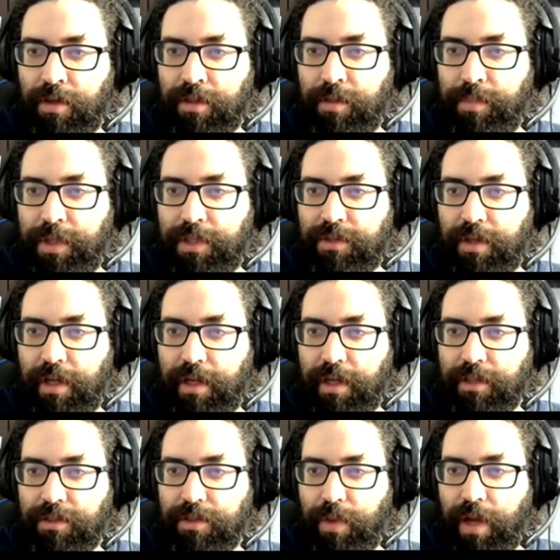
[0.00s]
draw the picture
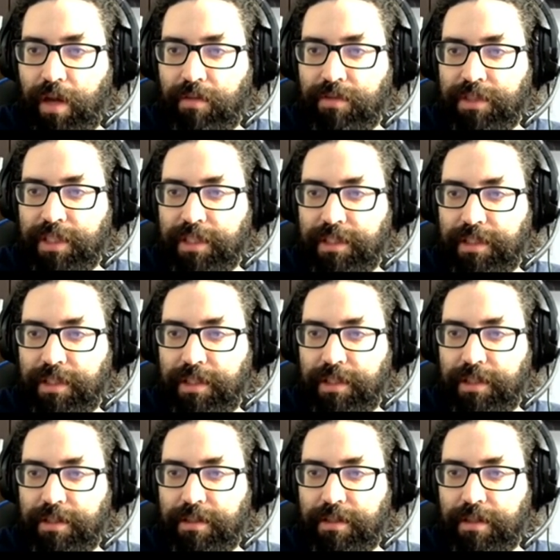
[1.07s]
again. So we have
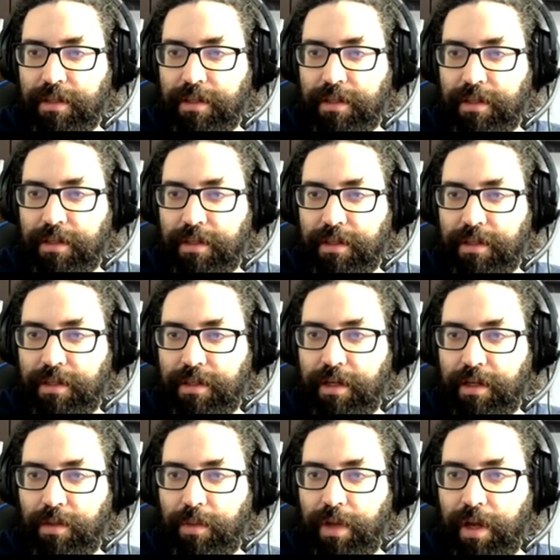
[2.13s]
JC here.
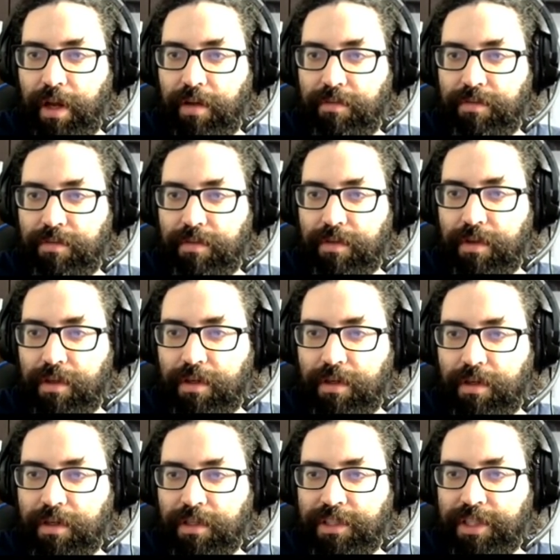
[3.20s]
Here we have
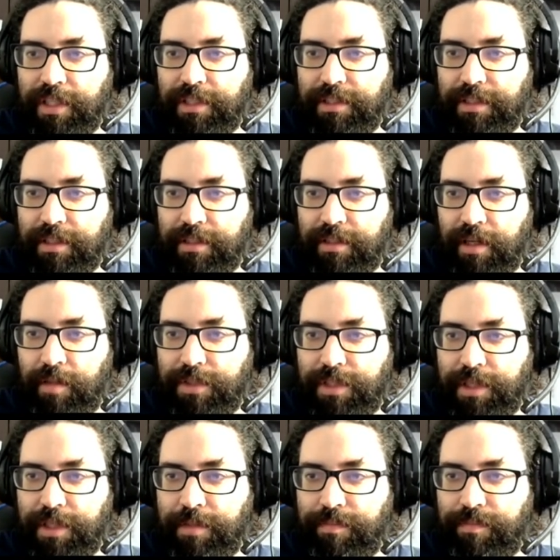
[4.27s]
JC
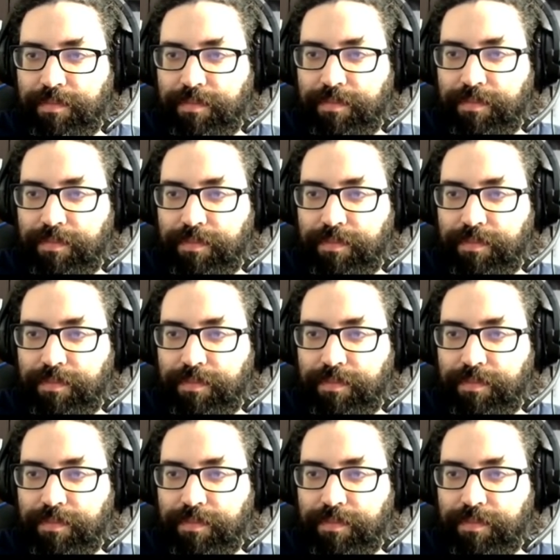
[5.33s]
times C.